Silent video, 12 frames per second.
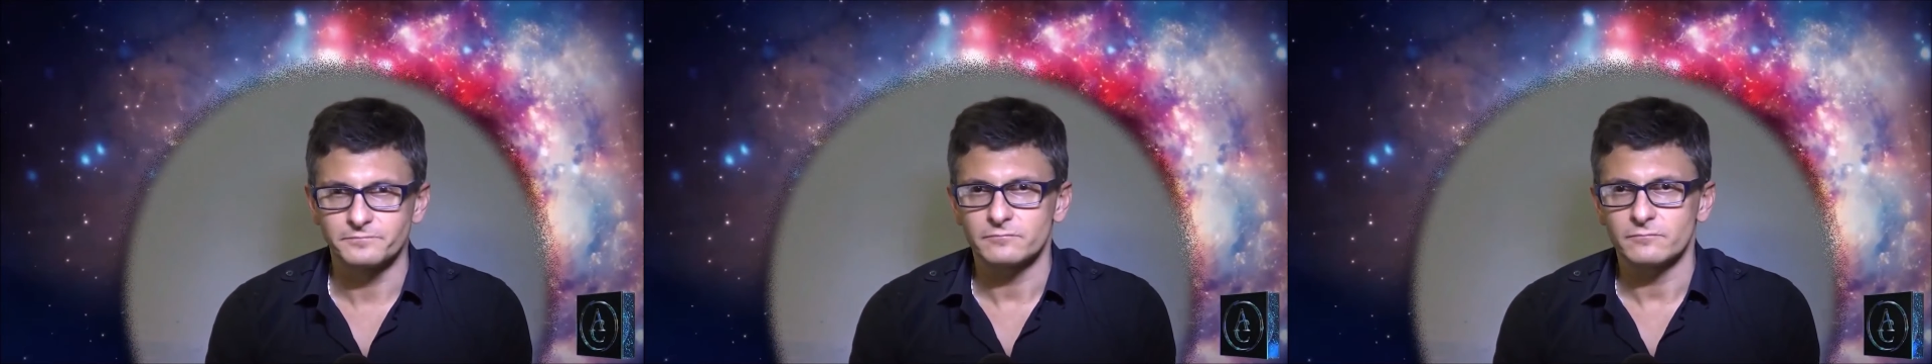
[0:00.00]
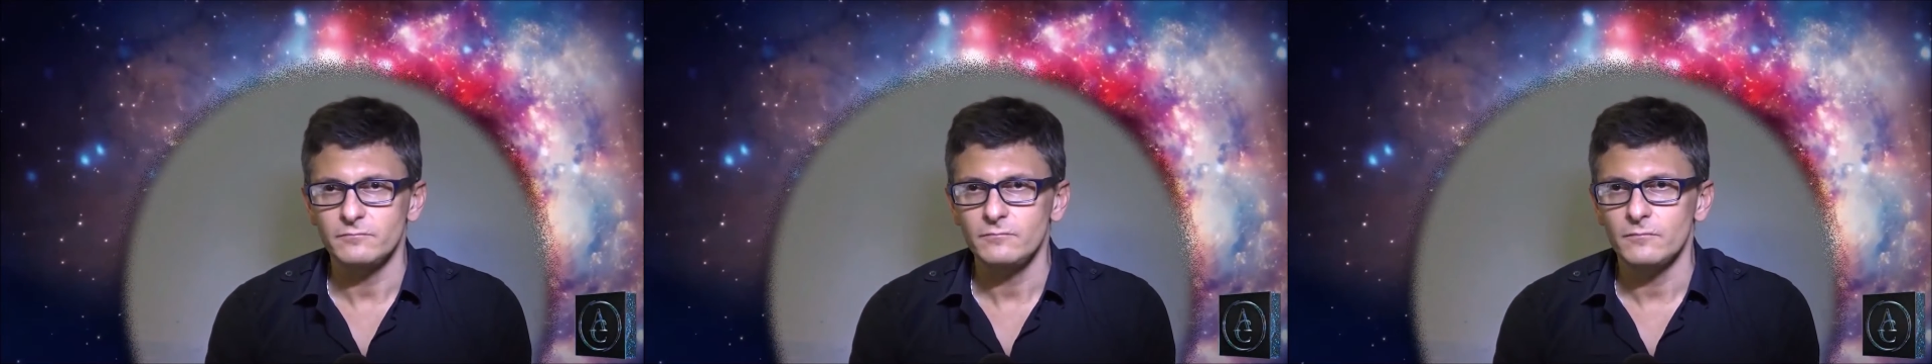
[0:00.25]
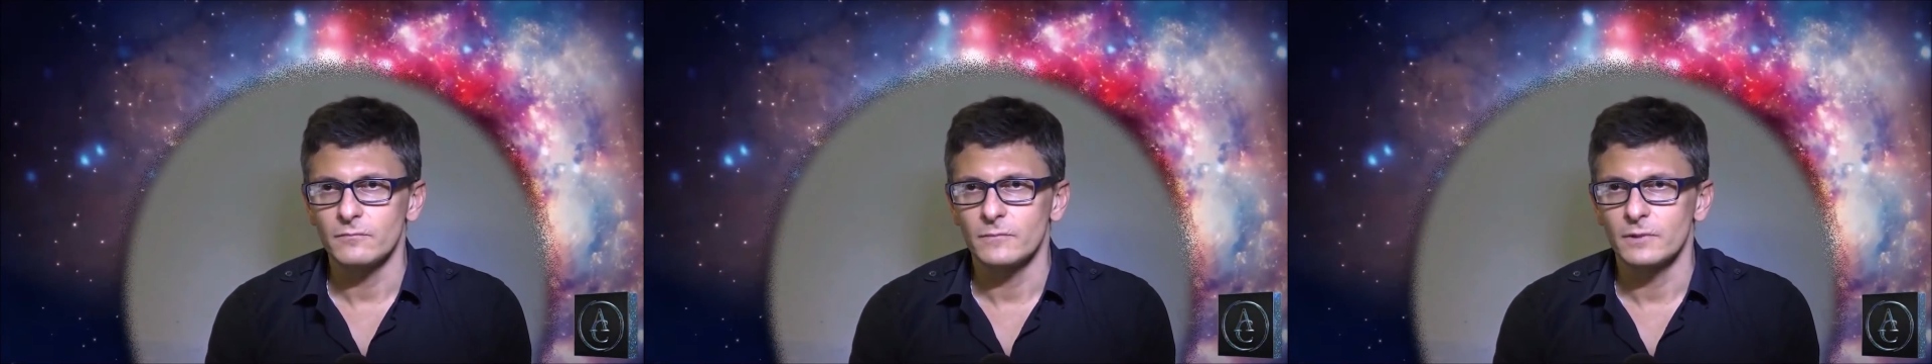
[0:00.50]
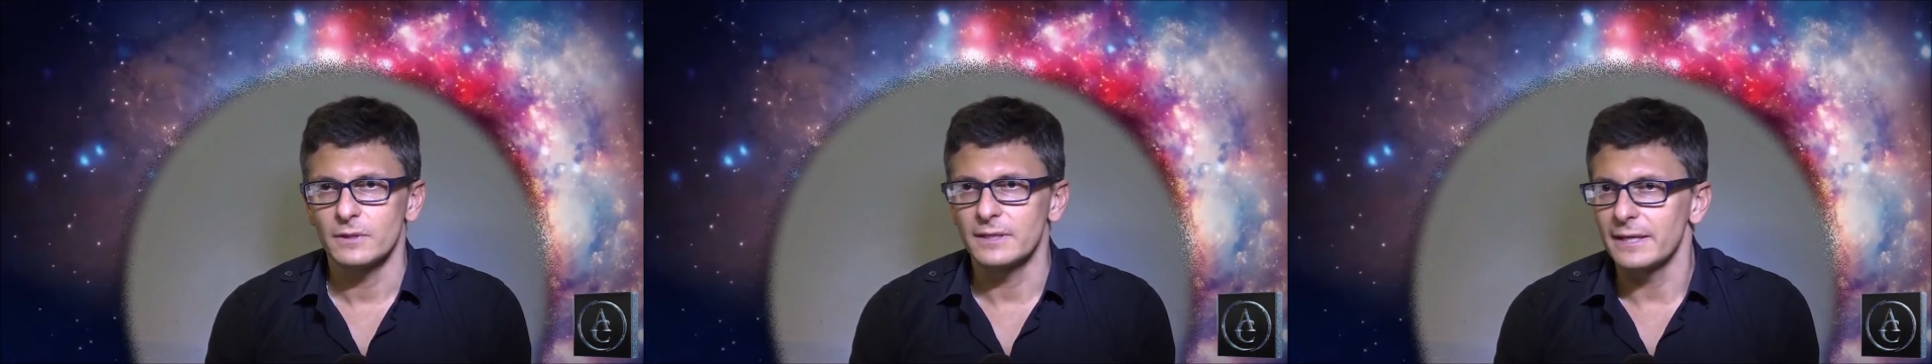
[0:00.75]
must
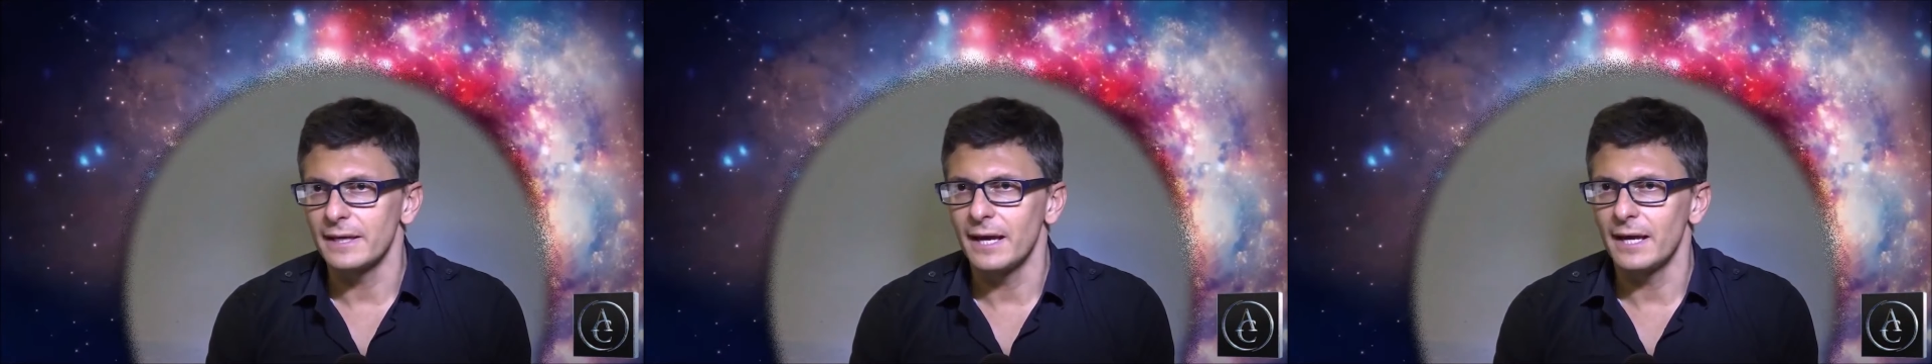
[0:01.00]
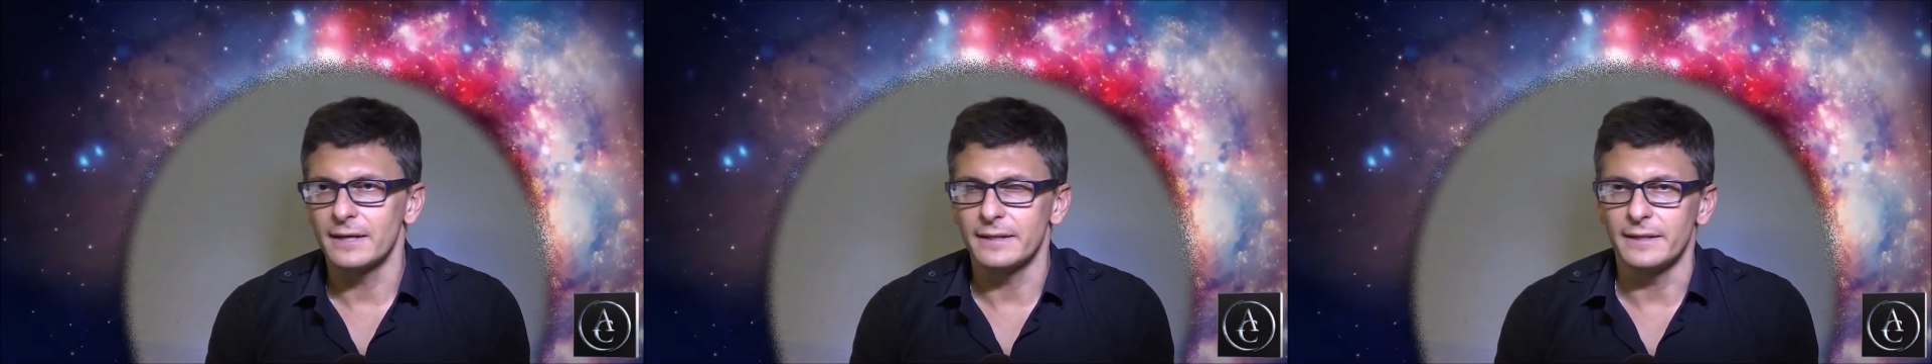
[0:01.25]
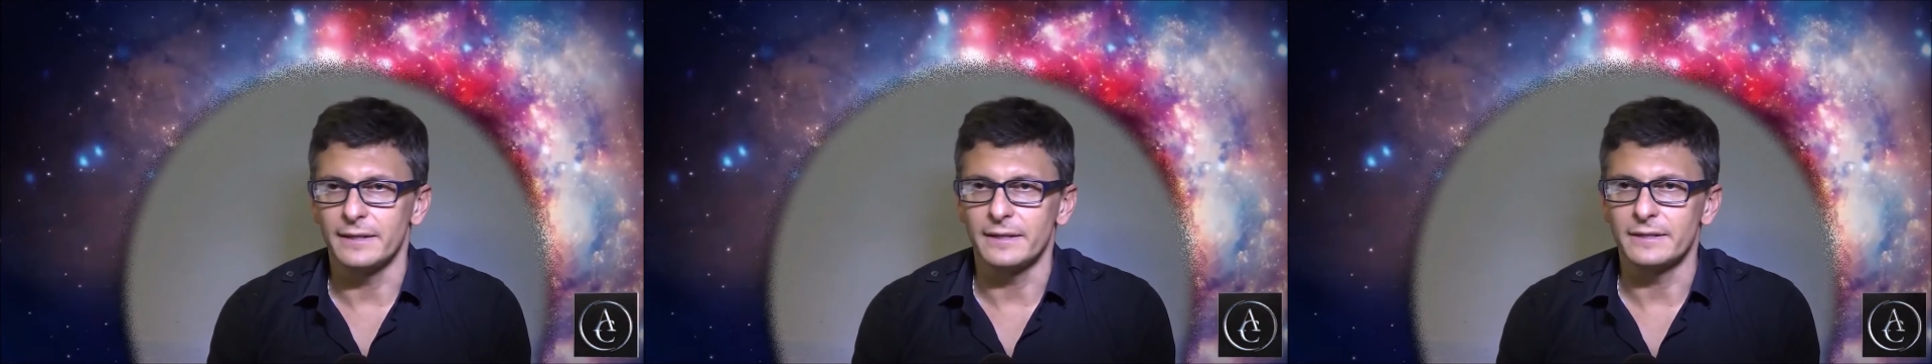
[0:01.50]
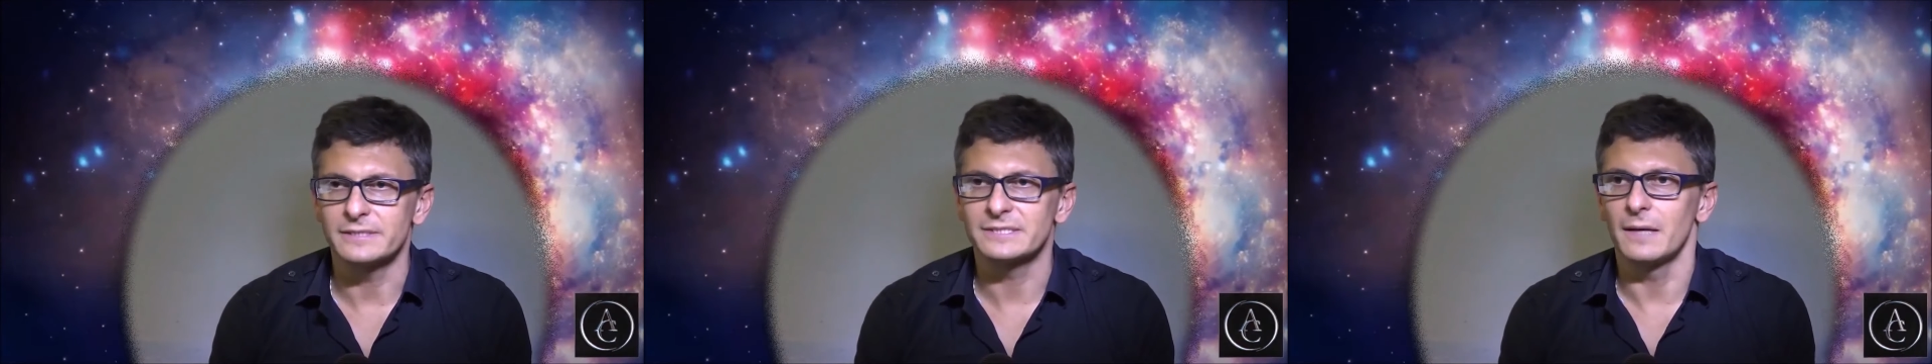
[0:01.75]
not create a
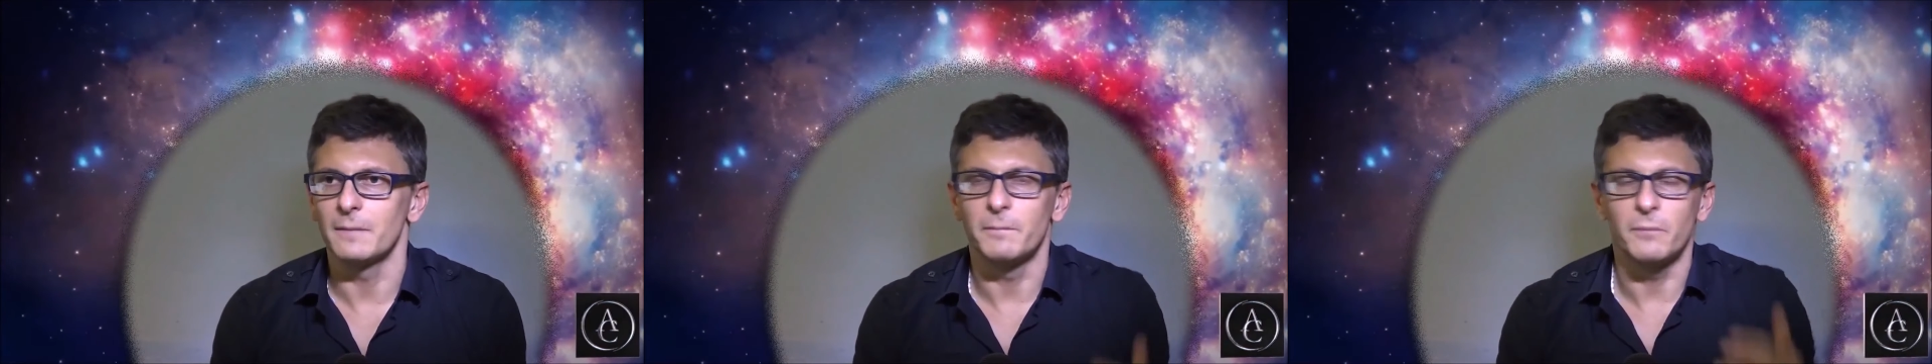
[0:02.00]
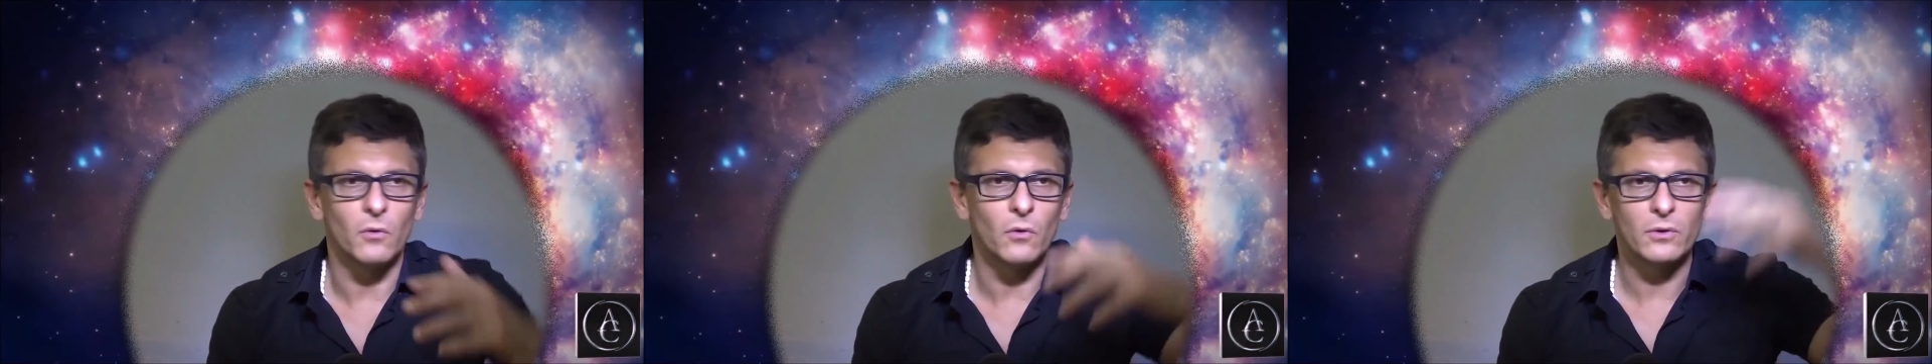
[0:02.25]
stir,